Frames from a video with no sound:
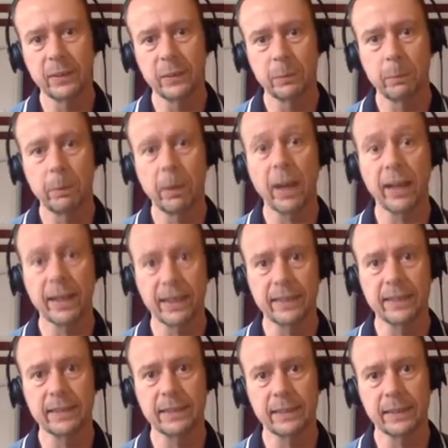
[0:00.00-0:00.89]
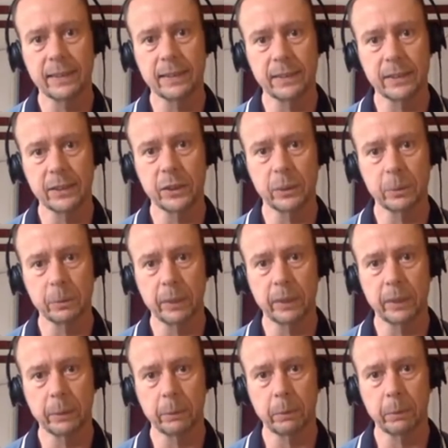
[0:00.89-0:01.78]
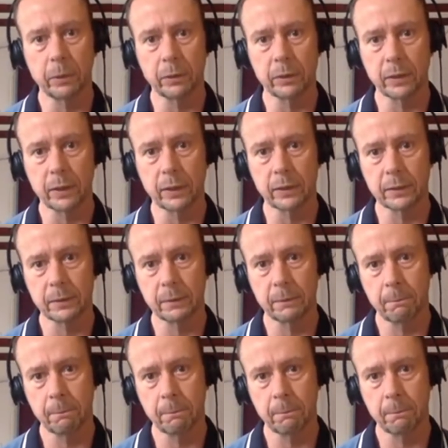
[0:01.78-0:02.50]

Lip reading: back into the decision making process.